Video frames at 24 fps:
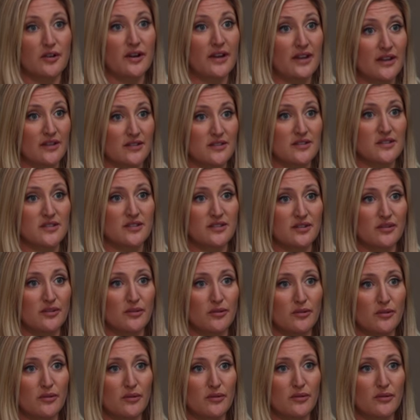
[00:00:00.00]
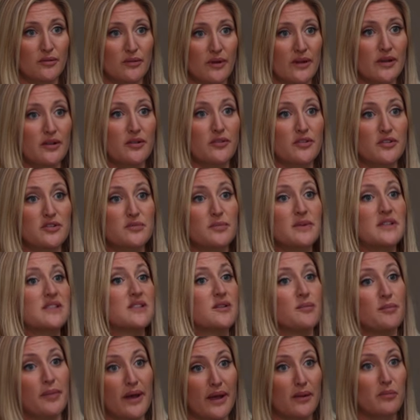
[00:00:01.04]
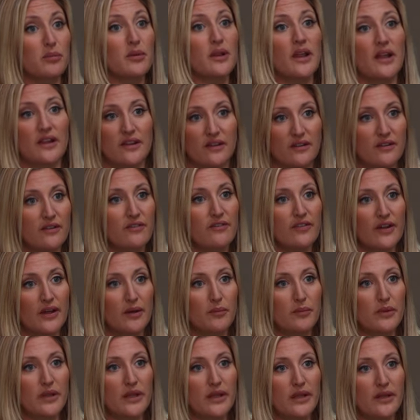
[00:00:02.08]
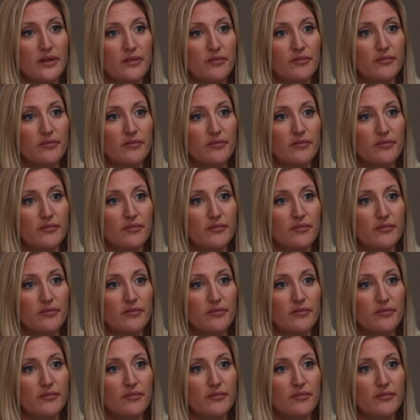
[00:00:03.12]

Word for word: your Aunt Sue, I know there's been some bad blood in the family.